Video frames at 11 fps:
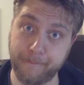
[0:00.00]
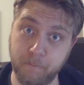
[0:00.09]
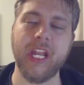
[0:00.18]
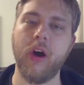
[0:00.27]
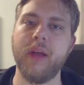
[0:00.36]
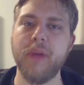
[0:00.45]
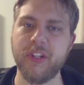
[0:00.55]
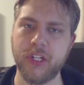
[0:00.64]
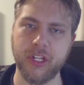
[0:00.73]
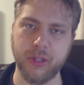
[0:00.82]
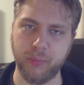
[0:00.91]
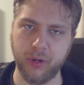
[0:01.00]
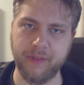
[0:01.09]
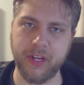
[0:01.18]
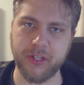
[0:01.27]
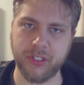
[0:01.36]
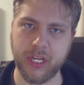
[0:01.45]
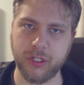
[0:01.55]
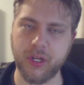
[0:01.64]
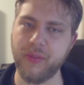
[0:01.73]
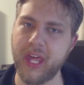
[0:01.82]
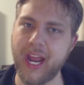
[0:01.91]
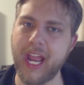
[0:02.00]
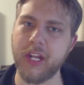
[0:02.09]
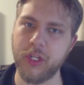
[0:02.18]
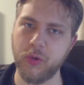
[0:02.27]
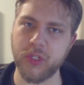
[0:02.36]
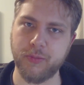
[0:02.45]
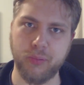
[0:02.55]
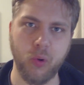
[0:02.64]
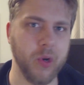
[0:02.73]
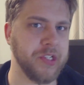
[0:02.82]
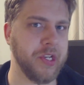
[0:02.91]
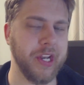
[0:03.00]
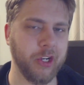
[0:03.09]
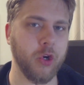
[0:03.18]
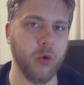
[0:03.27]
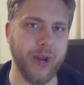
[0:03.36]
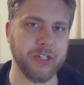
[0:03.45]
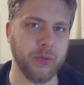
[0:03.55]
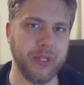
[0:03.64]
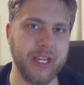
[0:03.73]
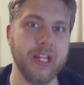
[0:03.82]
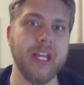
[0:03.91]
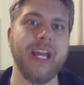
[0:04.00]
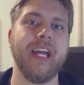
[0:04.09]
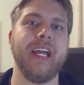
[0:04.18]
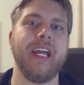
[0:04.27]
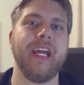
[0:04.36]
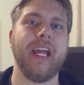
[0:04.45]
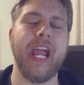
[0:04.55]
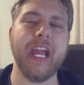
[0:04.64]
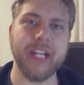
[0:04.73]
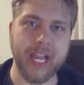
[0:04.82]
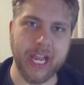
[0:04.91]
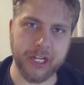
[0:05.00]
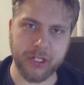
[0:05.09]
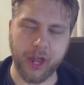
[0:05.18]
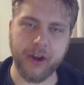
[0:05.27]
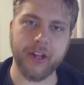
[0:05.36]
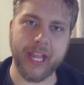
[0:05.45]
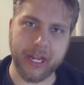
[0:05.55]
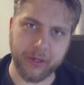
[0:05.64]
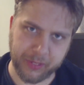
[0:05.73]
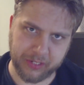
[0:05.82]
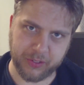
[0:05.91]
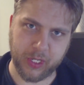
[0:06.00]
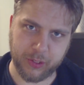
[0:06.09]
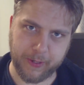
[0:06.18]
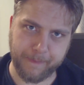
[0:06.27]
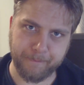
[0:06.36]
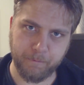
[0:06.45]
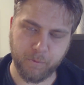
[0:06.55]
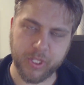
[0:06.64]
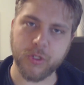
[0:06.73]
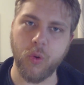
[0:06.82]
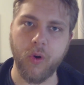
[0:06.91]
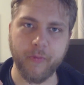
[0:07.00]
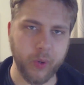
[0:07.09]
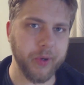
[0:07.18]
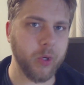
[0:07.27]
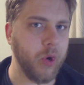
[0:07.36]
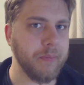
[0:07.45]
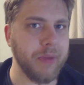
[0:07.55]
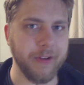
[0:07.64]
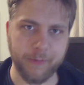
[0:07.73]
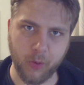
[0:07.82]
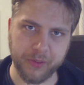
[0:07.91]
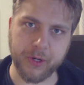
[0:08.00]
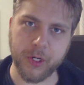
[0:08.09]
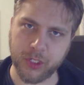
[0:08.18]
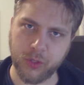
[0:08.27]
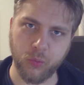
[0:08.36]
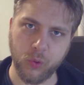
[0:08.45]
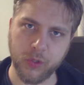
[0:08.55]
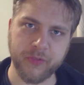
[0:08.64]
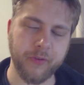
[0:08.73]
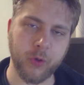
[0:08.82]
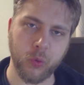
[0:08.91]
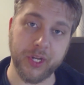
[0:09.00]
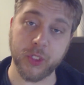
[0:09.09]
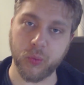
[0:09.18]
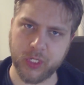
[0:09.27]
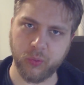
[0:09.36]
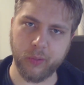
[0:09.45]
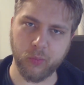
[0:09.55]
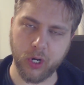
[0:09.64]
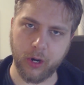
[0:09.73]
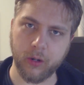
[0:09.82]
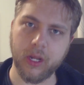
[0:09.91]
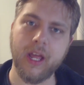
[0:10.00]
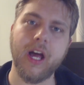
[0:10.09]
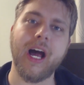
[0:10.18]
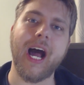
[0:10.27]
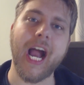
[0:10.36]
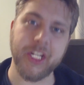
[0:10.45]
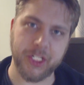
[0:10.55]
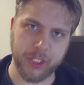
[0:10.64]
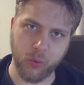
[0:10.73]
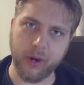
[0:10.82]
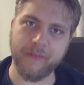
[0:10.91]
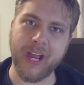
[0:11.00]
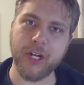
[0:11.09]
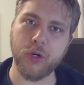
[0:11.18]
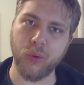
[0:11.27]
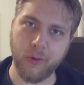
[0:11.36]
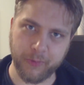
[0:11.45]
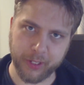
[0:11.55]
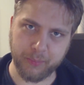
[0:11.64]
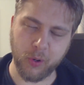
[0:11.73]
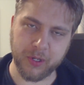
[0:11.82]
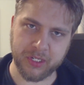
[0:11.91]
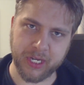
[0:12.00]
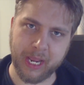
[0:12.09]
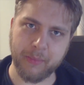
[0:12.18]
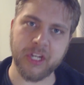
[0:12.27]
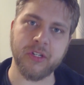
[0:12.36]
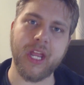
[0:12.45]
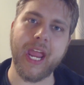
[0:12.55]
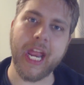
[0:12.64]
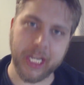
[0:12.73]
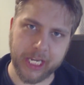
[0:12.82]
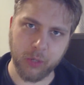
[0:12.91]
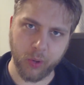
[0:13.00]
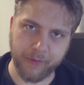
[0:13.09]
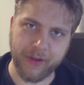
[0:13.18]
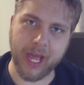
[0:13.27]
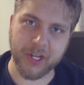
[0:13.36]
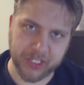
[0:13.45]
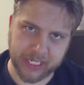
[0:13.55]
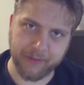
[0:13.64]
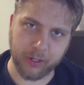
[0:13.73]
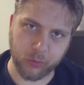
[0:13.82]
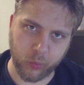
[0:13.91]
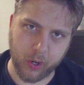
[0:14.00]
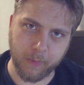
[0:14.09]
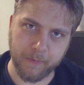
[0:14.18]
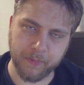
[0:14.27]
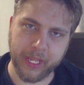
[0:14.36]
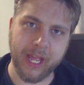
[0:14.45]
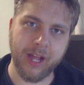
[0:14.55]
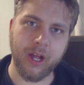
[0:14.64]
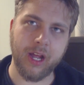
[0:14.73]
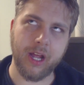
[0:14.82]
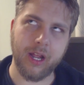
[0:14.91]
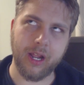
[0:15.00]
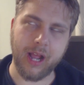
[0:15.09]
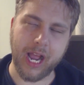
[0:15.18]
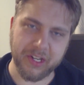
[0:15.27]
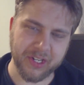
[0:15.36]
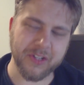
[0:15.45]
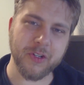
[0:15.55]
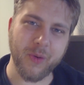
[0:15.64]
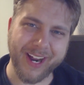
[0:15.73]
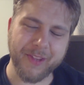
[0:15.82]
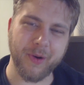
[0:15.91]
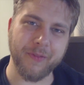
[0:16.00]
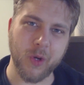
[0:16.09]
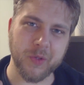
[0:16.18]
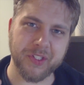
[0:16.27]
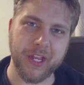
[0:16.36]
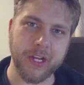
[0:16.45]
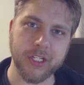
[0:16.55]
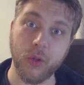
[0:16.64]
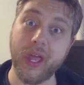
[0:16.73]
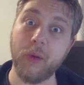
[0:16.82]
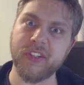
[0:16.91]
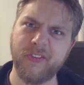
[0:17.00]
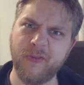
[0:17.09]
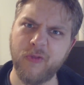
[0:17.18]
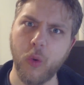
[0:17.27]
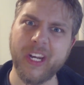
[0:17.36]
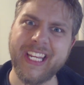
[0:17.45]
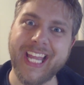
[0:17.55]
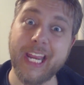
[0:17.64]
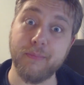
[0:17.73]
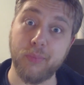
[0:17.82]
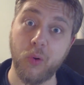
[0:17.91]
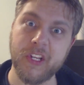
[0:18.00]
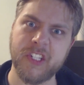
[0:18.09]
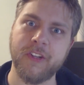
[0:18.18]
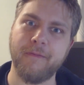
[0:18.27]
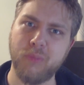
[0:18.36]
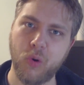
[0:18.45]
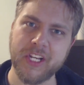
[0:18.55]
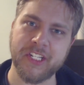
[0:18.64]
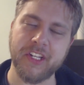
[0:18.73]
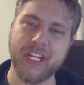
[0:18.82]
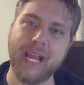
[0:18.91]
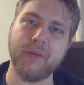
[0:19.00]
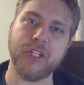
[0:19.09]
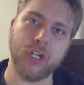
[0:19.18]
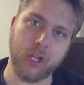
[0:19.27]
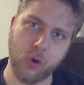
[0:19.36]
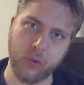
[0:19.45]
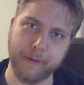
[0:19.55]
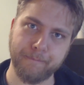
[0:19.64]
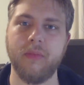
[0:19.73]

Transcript: Now, I had mentioned in the previous session that I had used poison incorrectly. and I had done it again in this session. So if we were going by 4th edition rules for crits, which we were, I still would have had to roll for the poison damage, and he would have had a saving throw. I didn't do either of those things, so that was 48 points of poison damage alone.